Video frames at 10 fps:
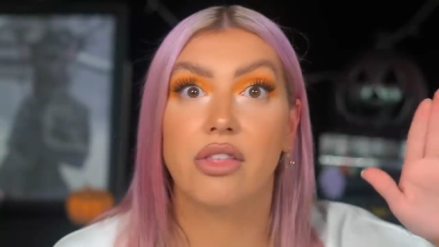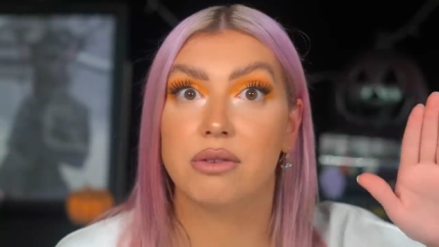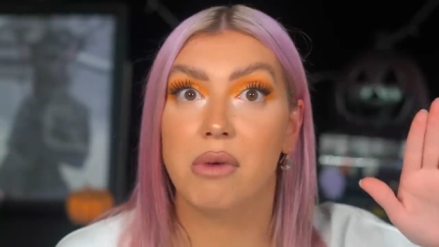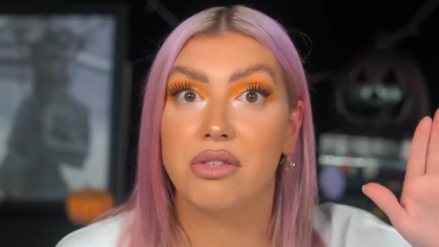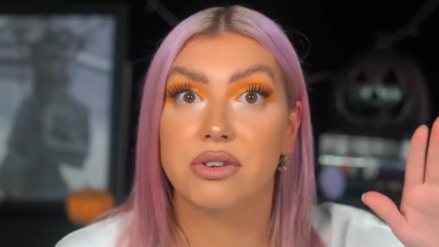other
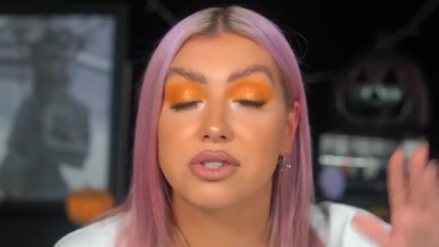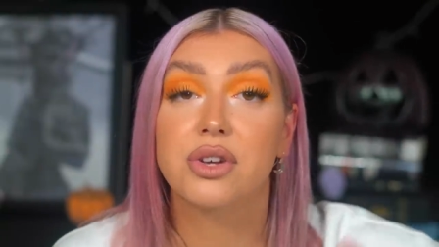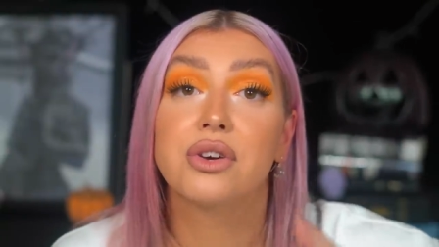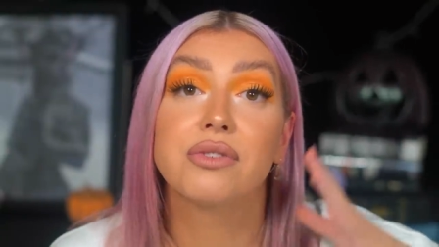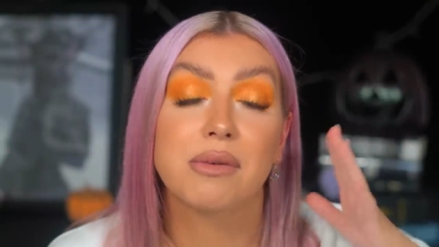mothers
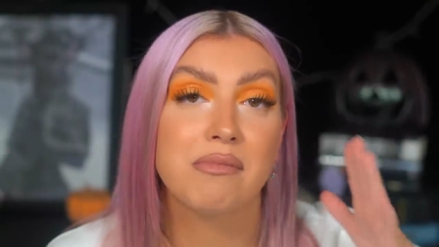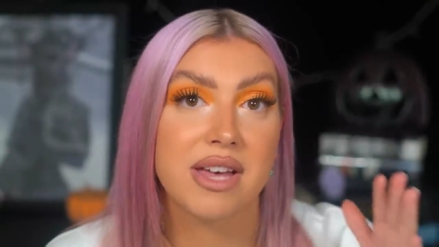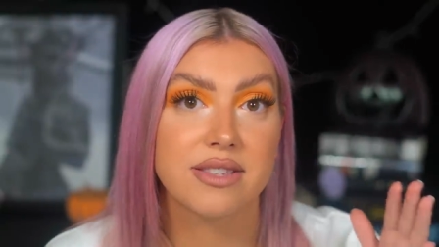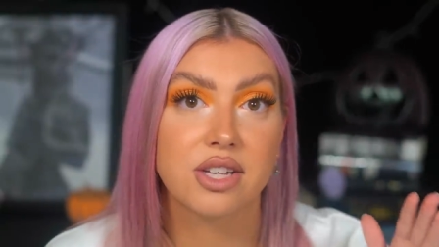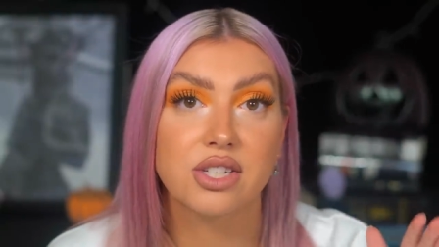who've got
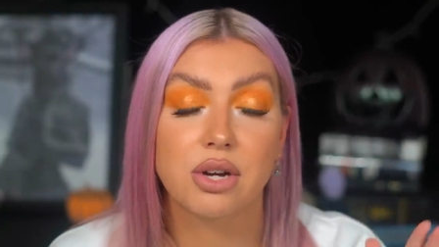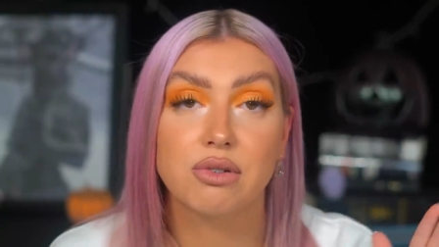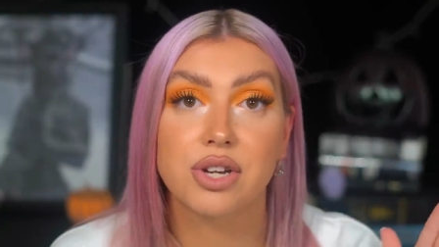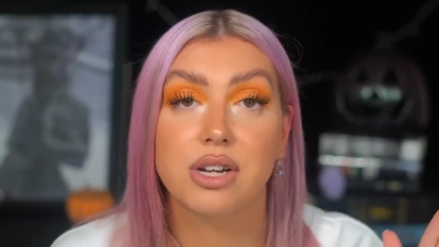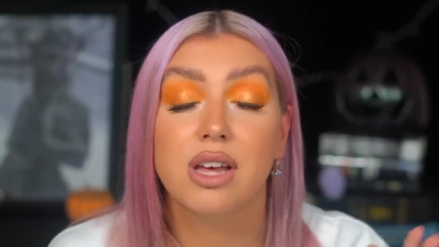missing
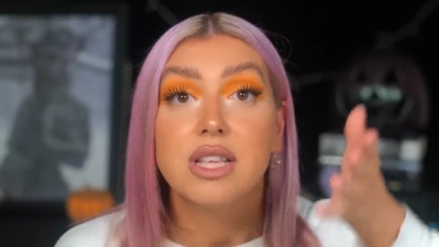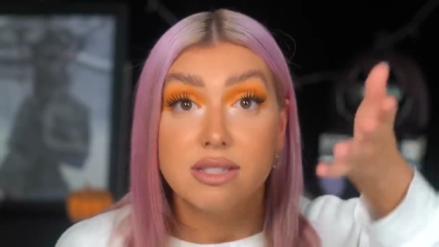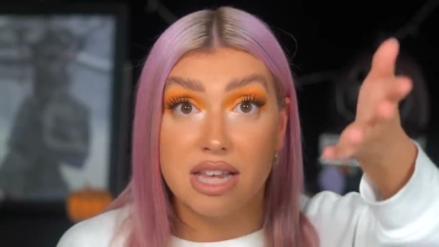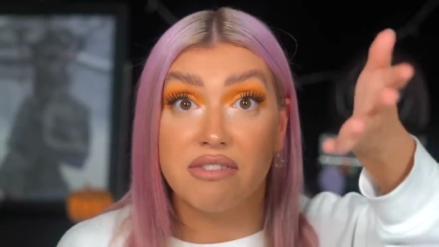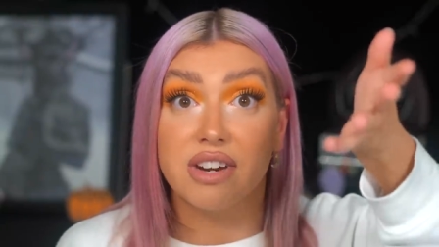children.
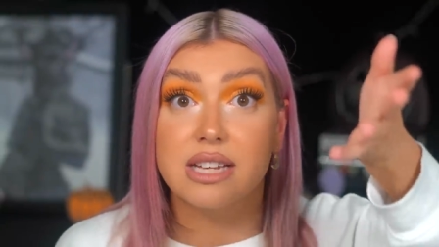Say for